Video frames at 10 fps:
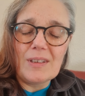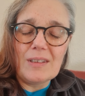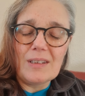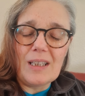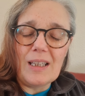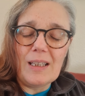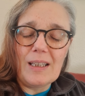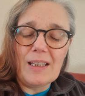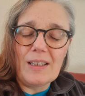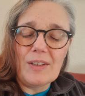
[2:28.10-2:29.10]
And
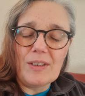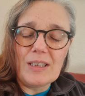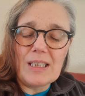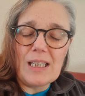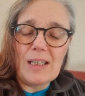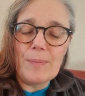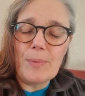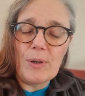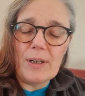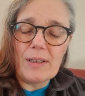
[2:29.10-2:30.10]
taking another deep breath.